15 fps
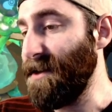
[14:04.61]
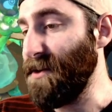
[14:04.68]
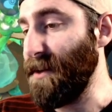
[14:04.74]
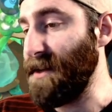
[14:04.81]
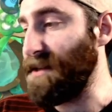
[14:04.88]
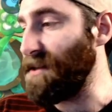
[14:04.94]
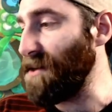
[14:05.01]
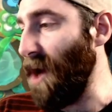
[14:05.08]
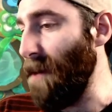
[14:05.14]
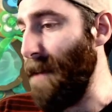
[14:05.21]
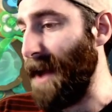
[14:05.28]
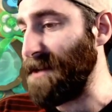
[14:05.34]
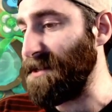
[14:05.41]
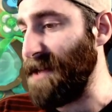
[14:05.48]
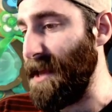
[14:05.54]
Doing so
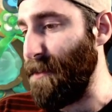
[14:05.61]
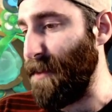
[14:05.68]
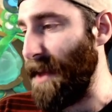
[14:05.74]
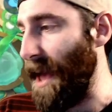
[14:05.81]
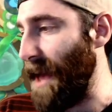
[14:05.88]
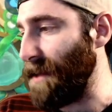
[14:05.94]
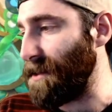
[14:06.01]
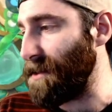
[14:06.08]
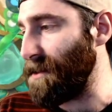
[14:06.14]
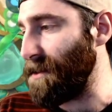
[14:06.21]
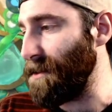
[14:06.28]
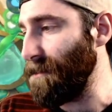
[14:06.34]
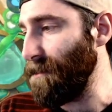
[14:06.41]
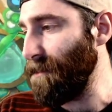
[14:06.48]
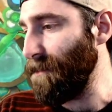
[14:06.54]
much
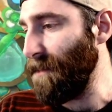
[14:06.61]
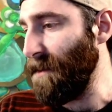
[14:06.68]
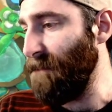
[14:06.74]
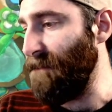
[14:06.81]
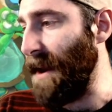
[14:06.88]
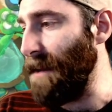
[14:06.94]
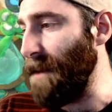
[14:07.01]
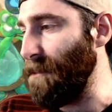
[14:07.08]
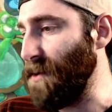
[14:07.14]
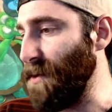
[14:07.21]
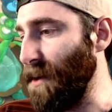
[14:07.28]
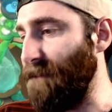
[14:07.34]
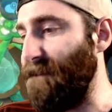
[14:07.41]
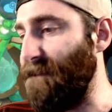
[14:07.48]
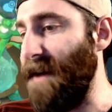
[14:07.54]
DPS. Venom
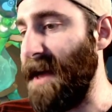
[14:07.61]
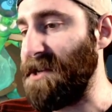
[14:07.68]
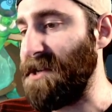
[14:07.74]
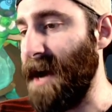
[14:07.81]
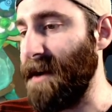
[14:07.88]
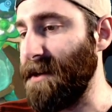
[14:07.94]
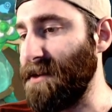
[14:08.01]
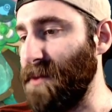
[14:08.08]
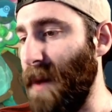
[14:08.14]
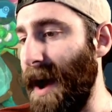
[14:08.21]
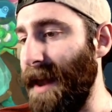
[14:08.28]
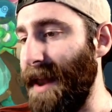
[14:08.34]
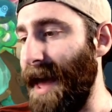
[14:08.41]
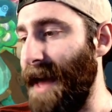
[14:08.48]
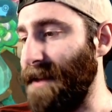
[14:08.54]
doing a fair chunk as
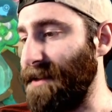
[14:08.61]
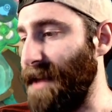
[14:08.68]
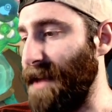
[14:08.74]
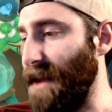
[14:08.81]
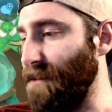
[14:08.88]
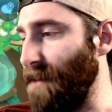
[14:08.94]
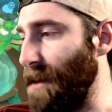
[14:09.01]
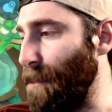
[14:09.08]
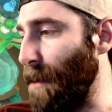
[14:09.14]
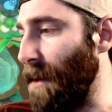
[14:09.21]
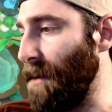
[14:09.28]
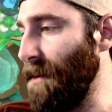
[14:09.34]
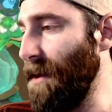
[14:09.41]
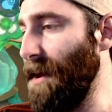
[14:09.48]
well as Head Reaper.